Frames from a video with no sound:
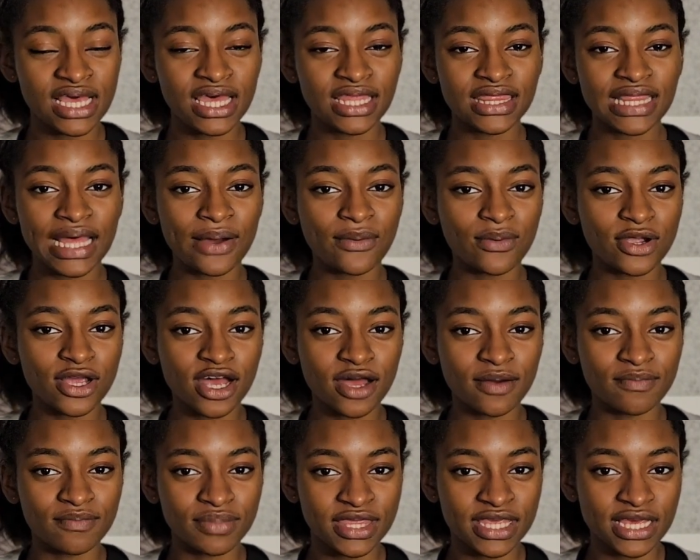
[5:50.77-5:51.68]
that were
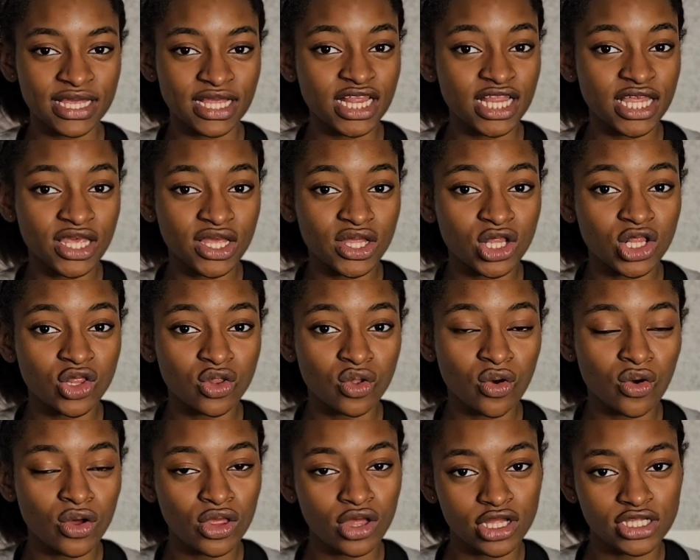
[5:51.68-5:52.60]
completely
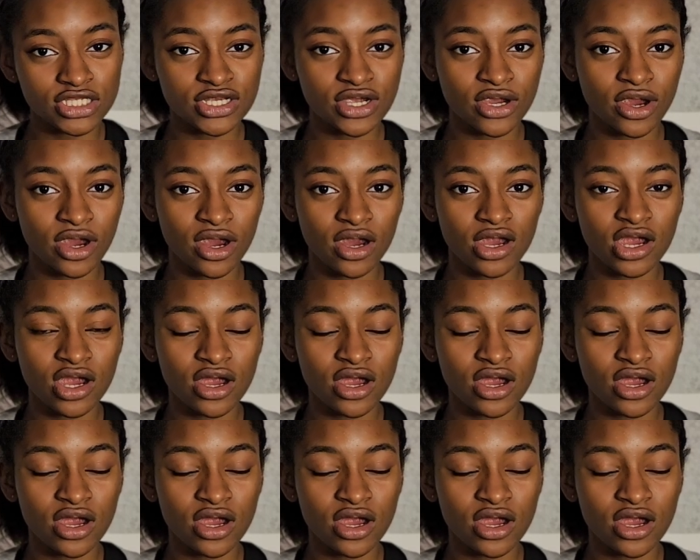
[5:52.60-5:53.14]
loyal to her.